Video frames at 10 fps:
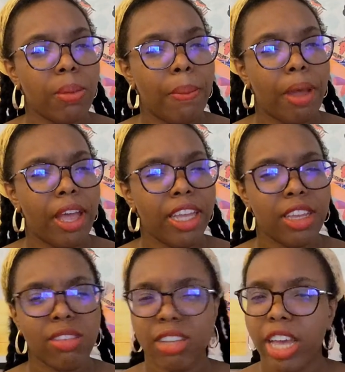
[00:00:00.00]
but I
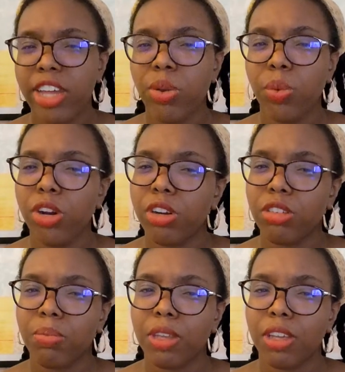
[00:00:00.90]
guess it kind of
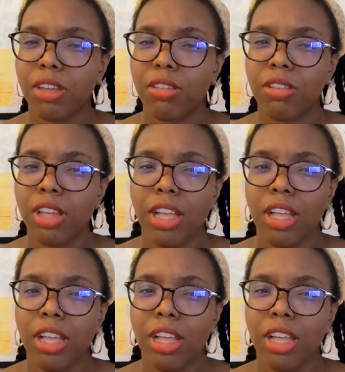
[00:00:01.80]
worked because